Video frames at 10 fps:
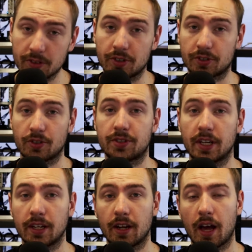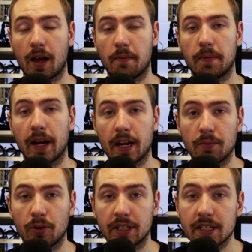discussing in any
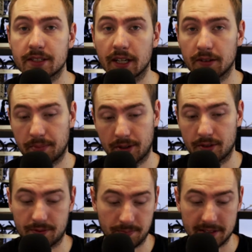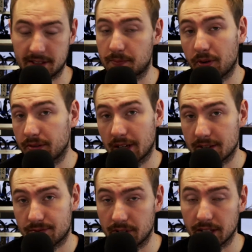more detail, because past this point
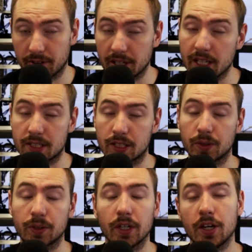that's really all you need to do.